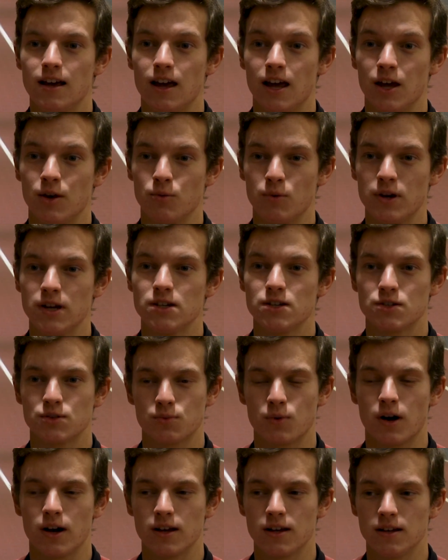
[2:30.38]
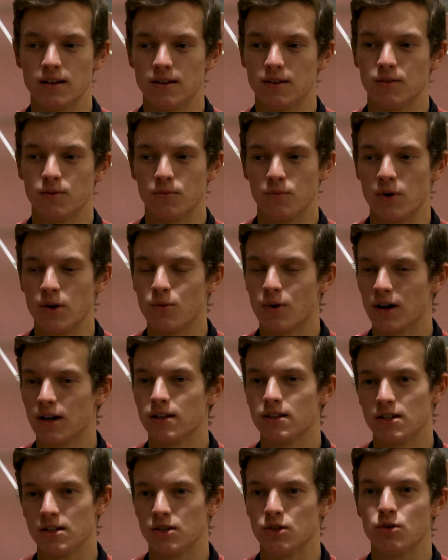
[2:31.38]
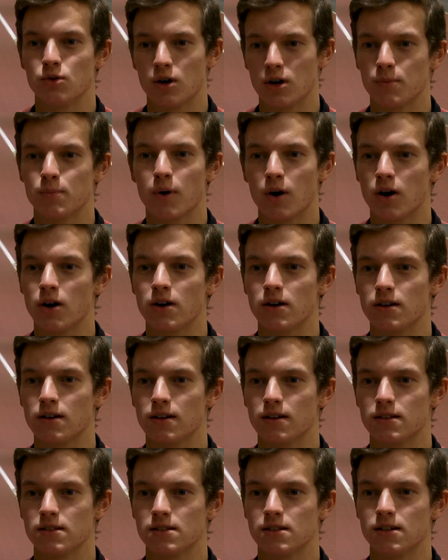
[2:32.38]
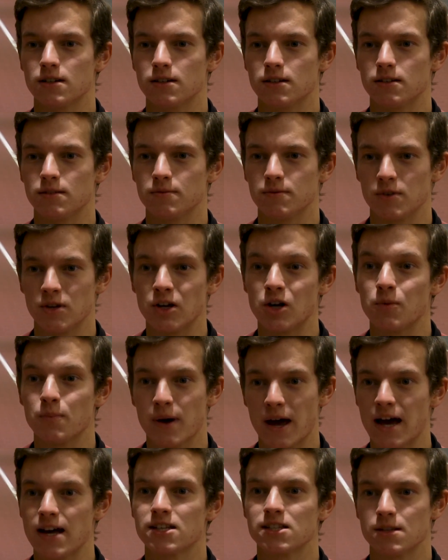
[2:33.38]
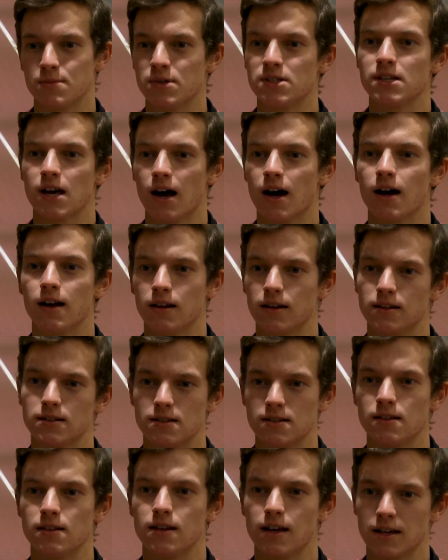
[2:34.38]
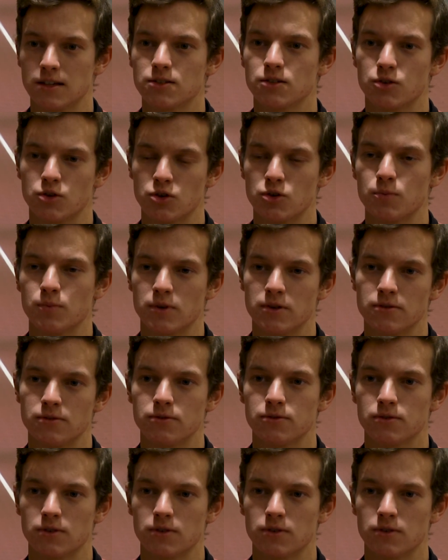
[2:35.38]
and we wanted to do our part to, you know, pass the baton on to the next group of